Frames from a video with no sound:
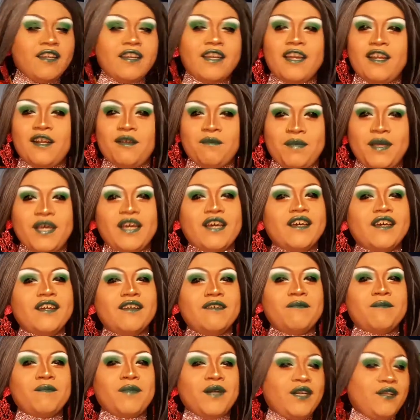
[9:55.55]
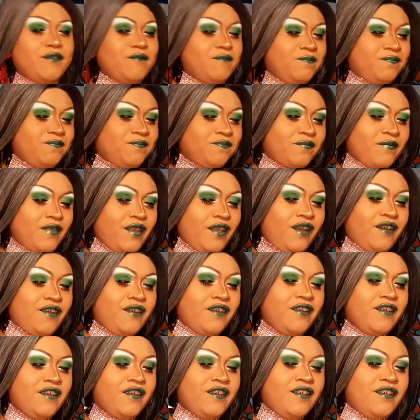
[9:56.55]
in a bit, but,
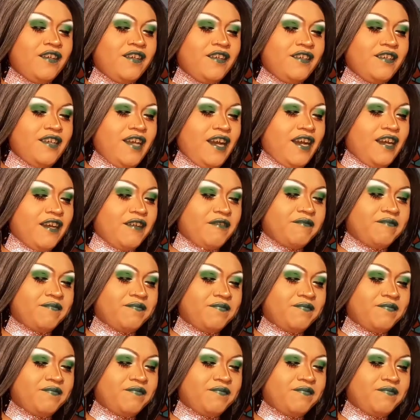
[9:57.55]
yeah.